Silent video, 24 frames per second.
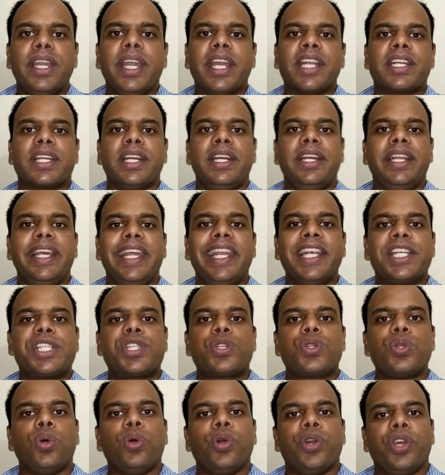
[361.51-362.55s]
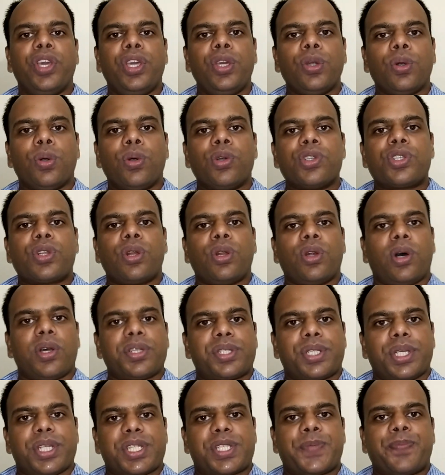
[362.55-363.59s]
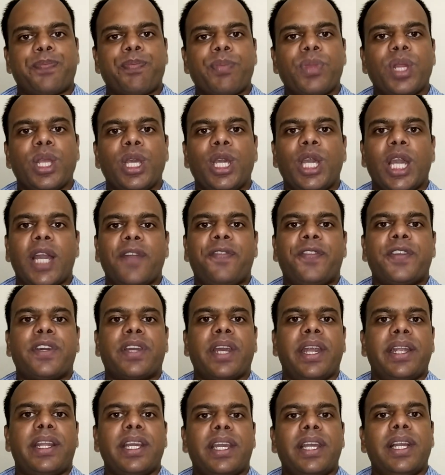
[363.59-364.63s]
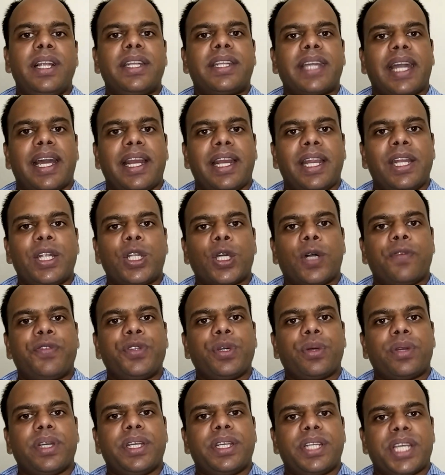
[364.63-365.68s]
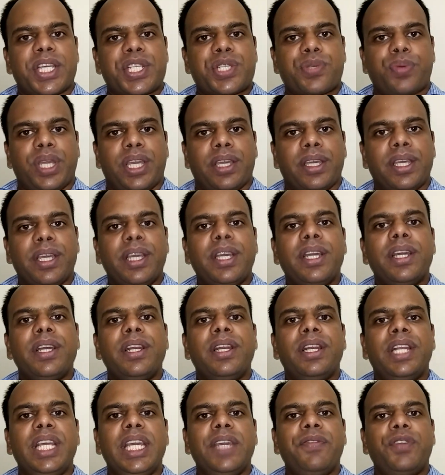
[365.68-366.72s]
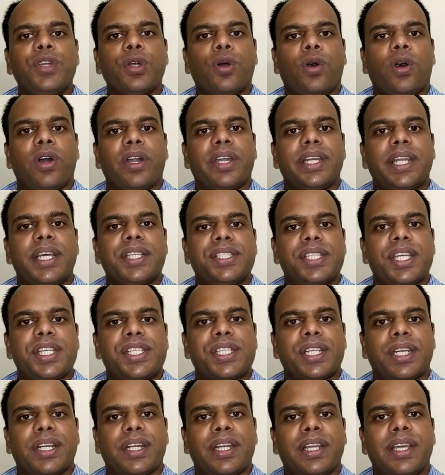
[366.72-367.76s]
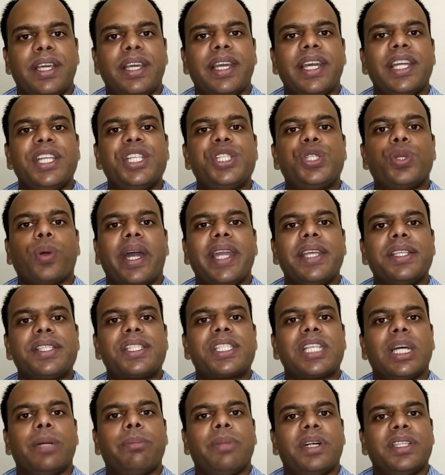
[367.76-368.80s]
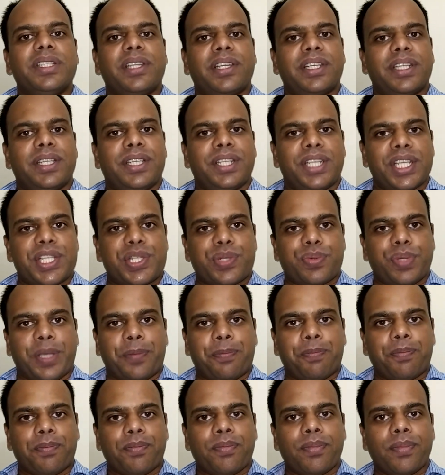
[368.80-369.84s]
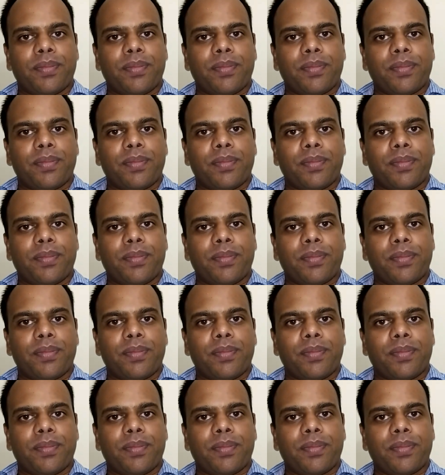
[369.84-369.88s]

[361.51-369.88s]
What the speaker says: It leads to huge losses if critical talent of your industry leave your organization and join some other industry.